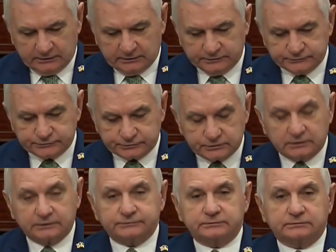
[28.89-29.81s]
is
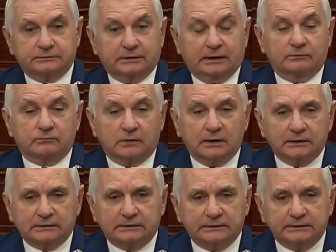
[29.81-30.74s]
just,
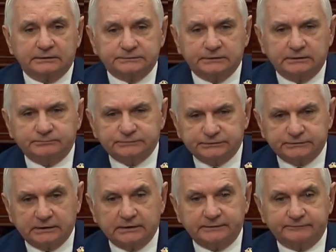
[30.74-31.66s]
ironically, an attempt to
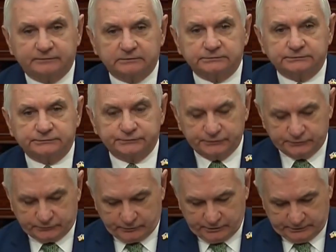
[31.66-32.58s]
deny funding to the
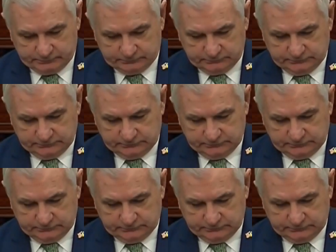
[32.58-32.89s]
Ukraine.